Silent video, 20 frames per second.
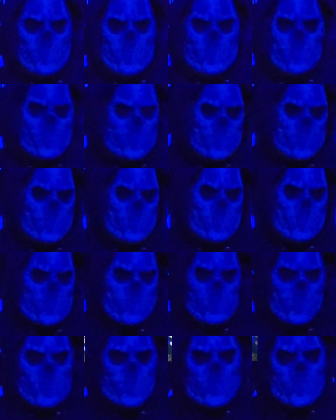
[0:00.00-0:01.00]
He's just
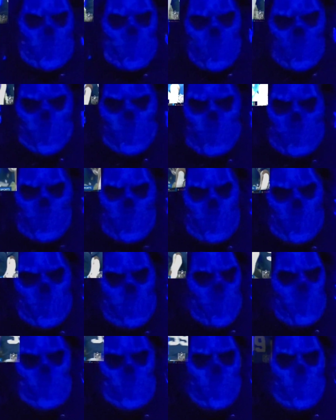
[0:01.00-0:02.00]
Daniel Jones. It doesn't
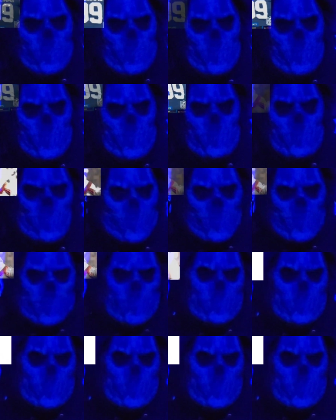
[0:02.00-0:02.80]
matter how hard he works.